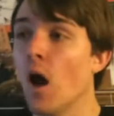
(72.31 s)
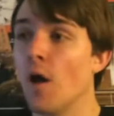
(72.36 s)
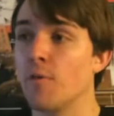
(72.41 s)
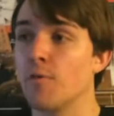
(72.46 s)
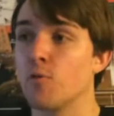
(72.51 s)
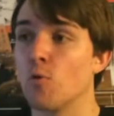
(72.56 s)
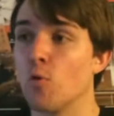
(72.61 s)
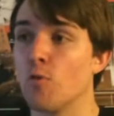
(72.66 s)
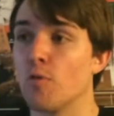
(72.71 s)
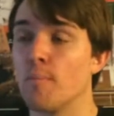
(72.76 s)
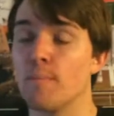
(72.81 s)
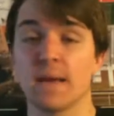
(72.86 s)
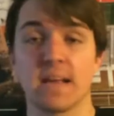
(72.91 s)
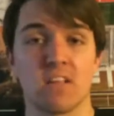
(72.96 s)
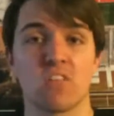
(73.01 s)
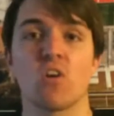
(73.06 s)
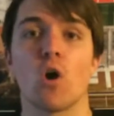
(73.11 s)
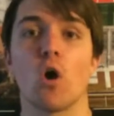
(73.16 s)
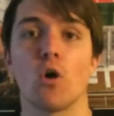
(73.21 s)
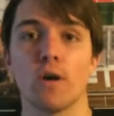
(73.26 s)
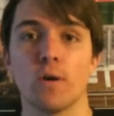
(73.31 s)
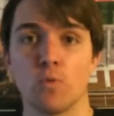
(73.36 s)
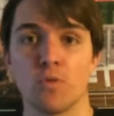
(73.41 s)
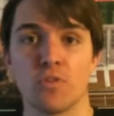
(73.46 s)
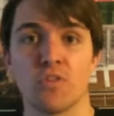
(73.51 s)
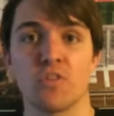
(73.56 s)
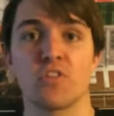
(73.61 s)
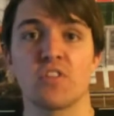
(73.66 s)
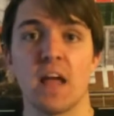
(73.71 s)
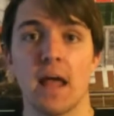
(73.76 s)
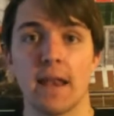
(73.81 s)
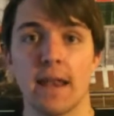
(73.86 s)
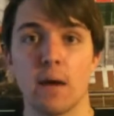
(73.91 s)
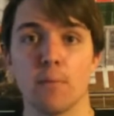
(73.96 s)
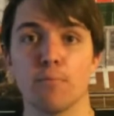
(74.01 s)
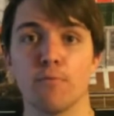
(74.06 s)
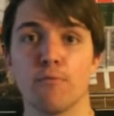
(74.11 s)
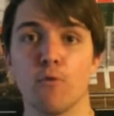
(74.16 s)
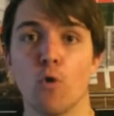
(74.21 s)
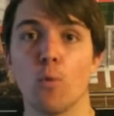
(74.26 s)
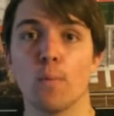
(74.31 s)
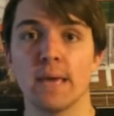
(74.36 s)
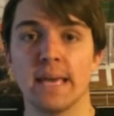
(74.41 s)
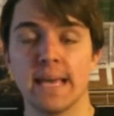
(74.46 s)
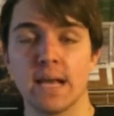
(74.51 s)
I thought that Mkhitaryan was the standout performer.